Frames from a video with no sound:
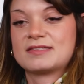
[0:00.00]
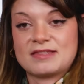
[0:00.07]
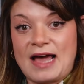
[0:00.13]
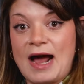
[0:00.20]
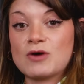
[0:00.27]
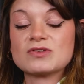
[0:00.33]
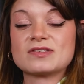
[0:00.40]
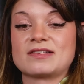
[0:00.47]

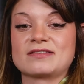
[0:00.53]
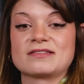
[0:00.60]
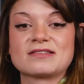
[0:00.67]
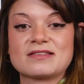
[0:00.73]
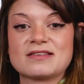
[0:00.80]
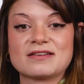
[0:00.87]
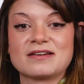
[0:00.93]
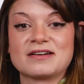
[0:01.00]

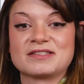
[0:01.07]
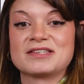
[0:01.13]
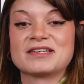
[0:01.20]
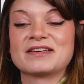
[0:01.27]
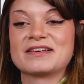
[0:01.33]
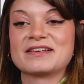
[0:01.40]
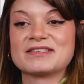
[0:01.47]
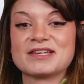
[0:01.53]
thousandths
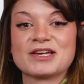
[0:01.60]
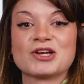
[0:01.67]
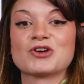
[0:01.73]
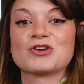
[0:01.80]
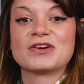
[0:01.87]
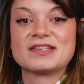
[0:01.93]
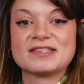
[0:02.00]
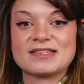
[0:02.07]
to
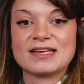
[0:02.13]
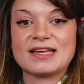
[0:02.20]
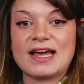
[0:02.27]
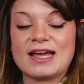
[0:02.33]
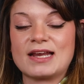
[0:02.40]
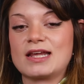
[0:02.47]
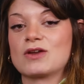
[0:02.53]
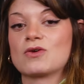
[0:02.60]
increase the
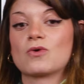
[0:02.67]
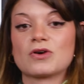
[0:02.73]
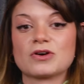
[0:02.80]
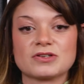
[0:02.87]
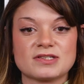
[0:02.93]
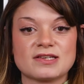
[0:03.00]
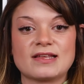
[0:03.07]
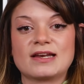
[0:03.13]
gain in
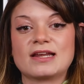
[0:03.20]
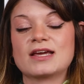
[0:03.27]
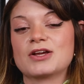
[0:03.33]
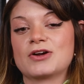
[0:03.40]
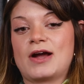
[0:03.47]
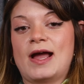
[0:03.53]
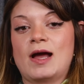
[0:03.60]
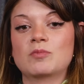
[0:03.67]
order to then hit
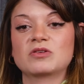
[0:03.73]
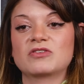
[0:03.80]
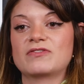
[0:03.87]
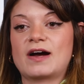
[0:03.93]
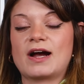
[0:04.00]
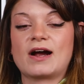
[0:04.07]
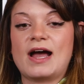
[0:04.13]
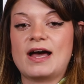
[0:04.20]
your
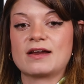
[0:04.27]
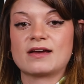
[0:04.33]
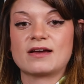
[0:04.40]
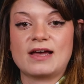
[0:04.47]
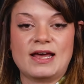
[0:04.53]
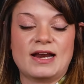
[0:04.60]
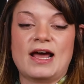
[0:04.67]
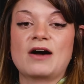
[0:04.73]
amplifier
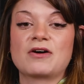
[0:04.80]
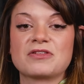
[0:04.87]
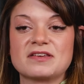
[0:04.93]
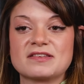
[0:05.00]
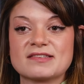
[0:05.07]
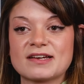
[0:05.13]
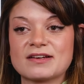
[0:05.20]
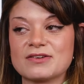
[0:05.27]
at a healthy
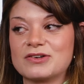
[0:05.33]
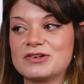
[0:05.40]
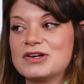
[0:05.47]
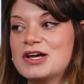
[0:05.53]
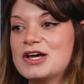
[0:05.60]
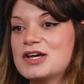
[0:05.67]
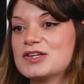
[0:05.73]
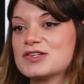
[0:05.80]
signal.
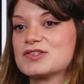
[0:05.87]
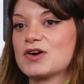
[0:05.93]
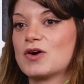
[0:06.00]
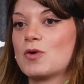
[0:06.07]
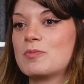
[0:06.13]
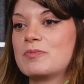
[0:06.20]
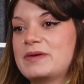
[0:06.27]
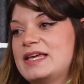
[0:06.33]

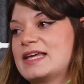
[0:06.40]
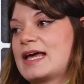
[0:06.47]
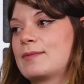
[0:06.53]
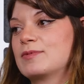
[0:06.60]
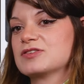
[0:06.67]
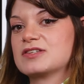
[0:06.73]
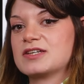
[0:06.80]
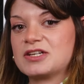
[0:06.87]
So being
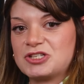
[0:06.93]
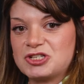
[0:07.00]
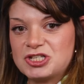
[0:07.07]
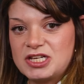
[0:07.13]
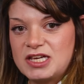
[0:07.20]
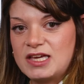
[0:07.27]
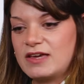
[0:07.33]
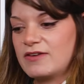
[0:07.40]
able to
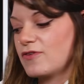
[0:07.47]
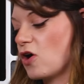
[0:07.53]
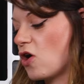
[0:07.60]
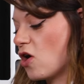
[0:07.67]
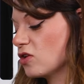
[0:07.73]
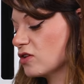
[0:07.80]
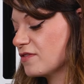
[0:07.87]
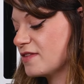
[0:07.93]
achieve
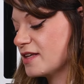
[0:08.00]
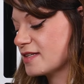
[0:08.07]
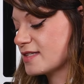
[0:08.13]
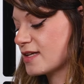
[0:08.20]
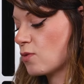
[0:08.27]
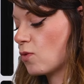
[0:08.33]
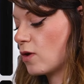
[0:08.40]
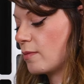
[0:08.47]
all of this
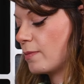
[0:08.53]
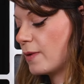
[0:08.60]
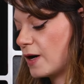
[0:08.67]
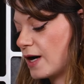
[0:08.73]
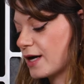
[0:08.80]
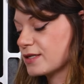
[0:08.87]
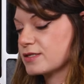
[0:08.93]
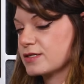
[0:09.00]
in one
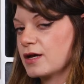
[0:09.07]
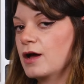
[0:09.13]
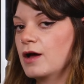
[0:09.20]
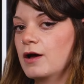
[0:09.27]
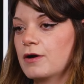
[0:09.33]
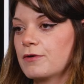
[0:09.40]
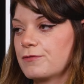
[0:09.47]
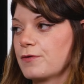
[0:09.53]
box
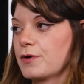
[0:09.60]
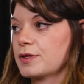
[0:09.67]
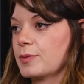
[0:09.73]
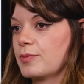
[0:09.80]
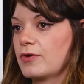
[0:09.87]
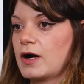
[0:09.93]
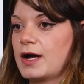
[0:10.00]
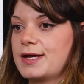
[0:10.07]
for the
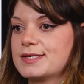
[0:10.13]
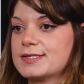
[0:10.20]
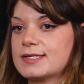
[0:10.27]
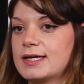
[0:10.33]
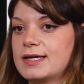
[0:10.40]
price